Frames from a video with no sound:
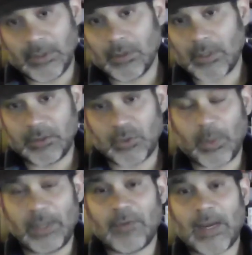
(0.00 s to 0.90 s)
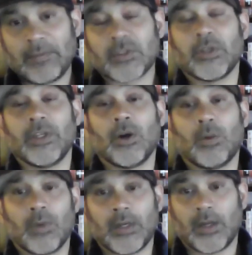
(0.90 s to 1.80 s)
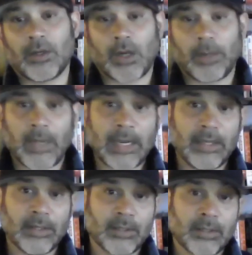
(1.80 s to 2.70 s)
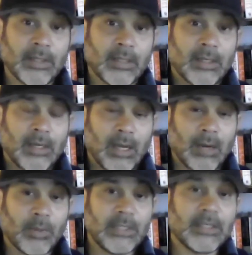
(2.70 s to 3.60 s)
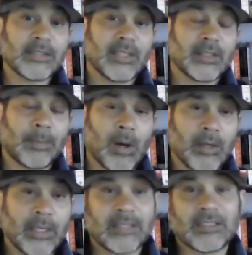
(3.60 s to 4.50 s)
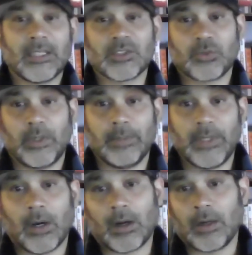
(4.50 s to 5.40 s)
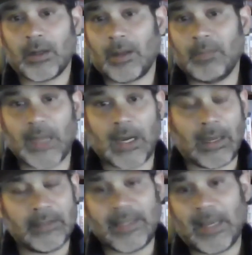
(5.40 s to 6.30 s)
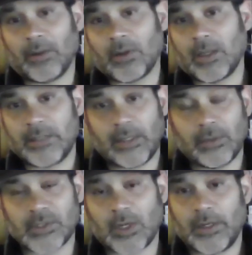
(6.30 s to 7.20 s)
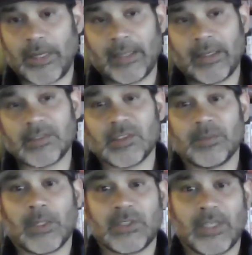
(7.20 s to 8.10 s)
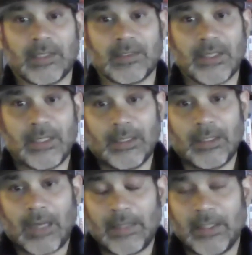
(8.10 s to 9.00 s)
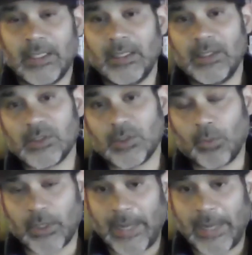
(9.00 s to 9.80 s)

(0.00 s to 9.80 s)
kind of 25 to 30 home run, 100 RBI hitter. When he does hit the ball, he hits it extremely hard. I'm not down on Teoscar Hernandez as much as I think he needs to work it